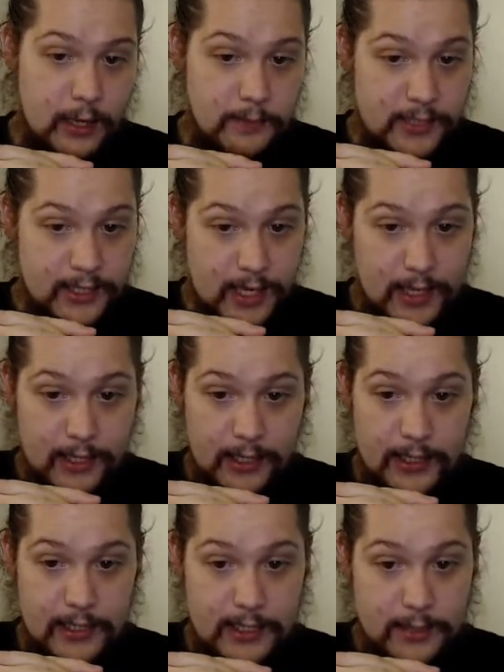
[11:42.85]

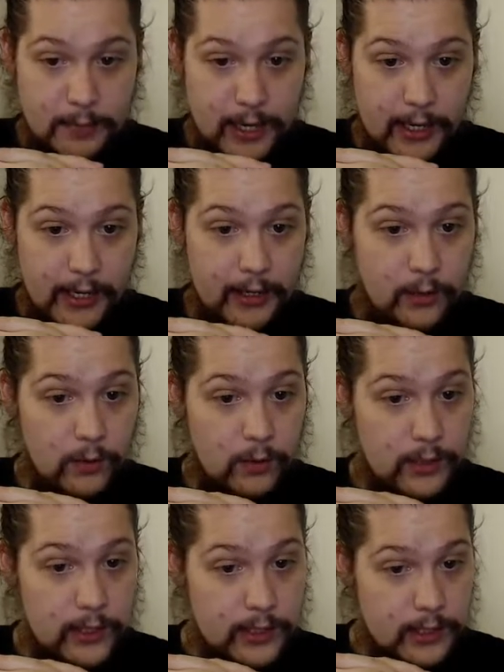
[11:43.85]
upsetting his spine
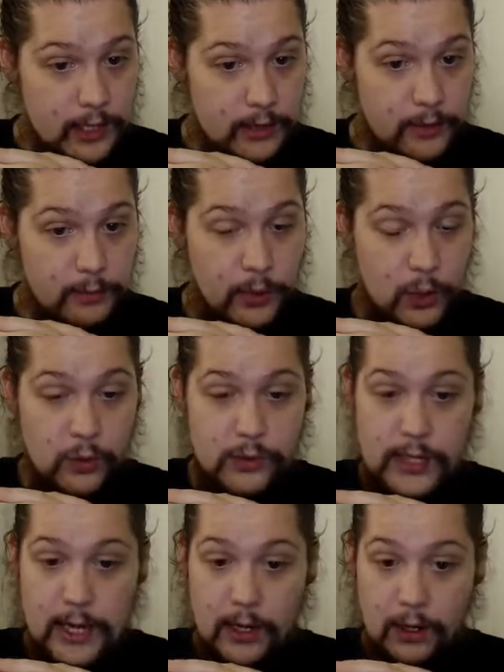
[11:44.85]
or his other
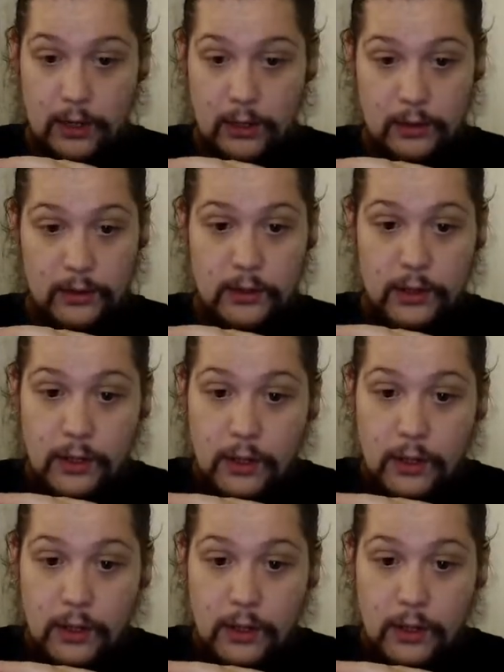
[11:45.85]
bones at all.